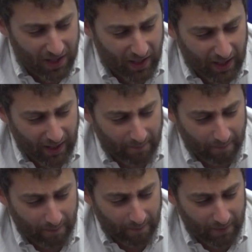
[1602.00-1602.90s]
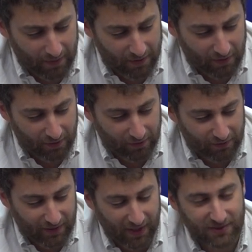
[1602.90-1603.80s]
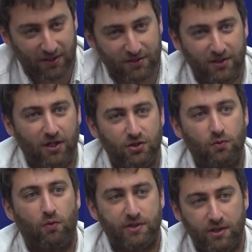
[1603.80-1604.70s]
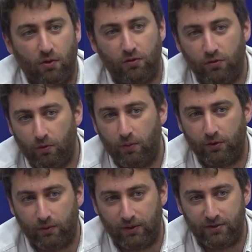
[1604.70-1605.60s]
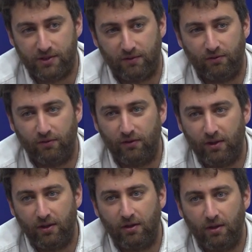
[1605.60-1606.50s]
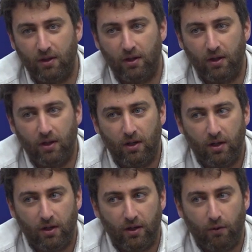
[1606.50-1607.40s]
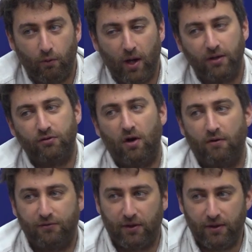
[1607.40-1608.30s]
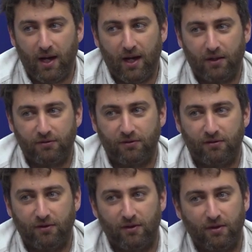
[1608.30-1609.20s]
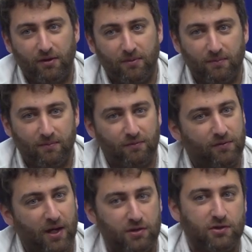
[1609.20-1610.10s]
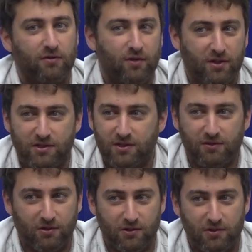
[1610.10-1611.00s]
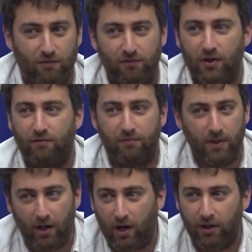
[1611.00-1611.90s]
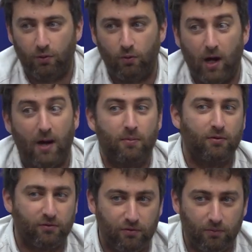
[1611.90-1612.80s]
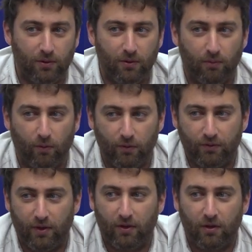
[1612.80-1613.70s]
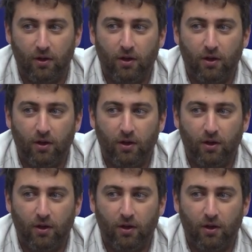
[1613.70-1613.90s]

The assassination was in October 2017. Right after that, thanks to the assistance of the FBI, who happened to be in Malta